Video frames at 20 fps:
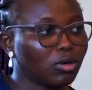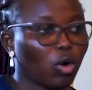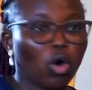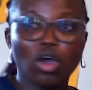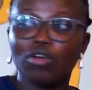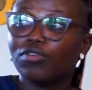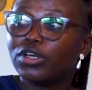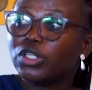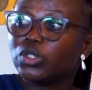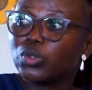
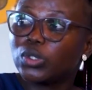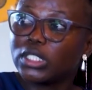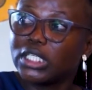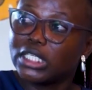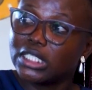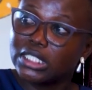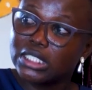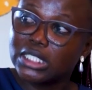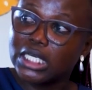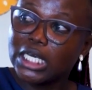or even to
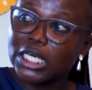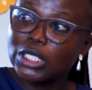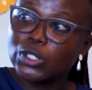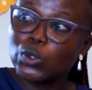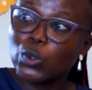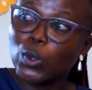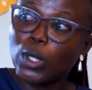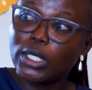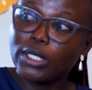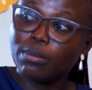this.
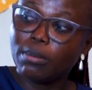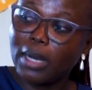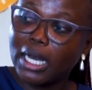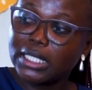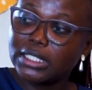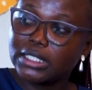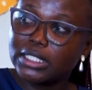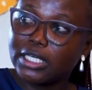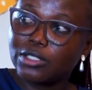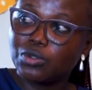So
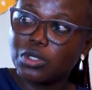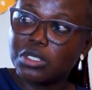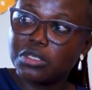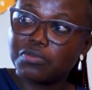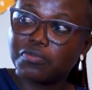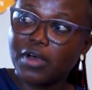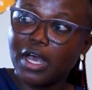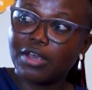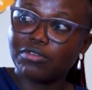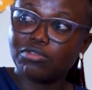imagine a
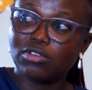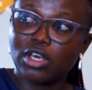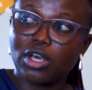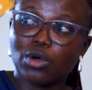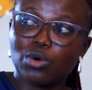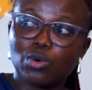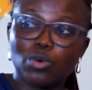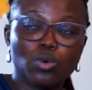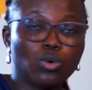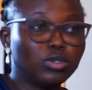
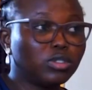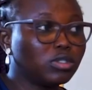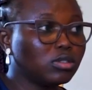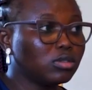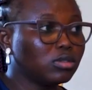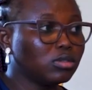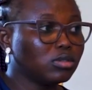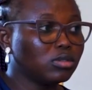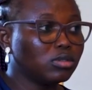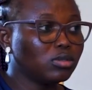25-year-old
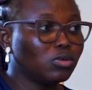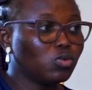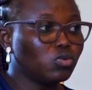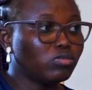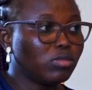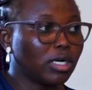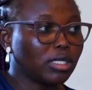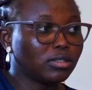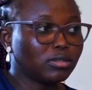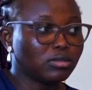
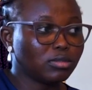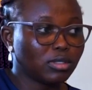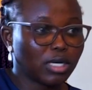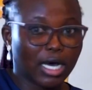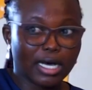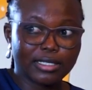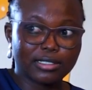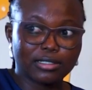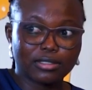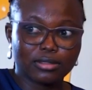woman
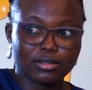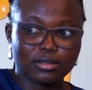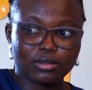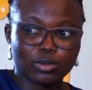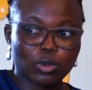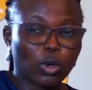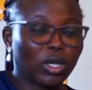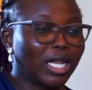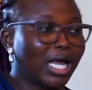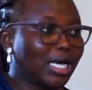as
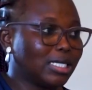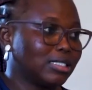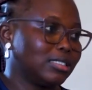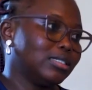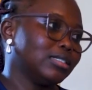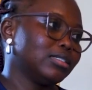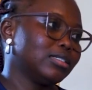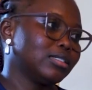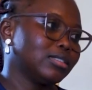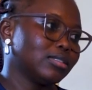tall as
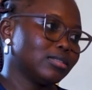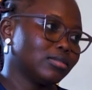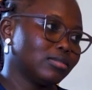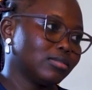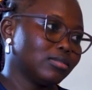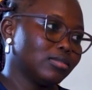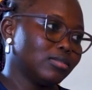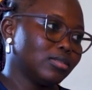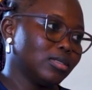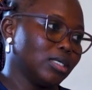this,
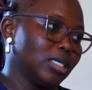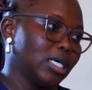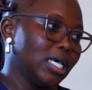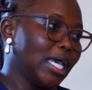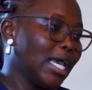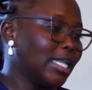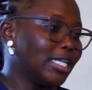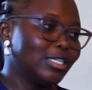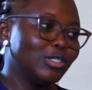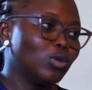
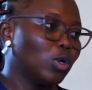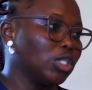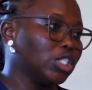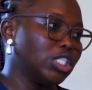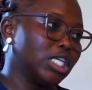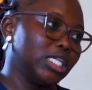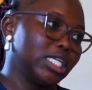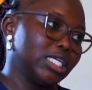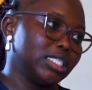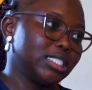and it's not
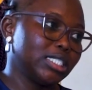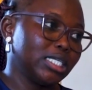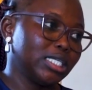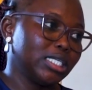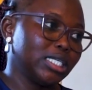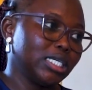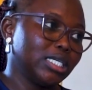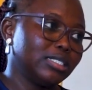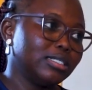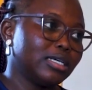
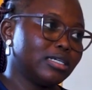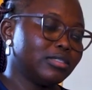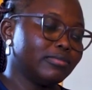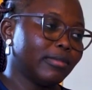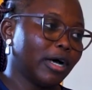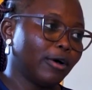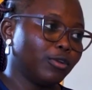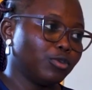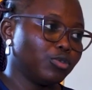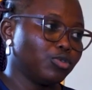genetic, it's just
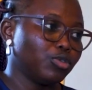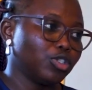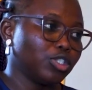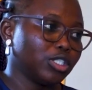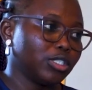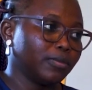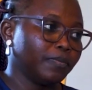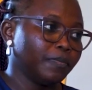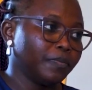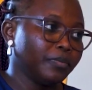
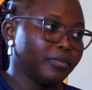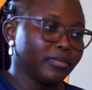malnutrition.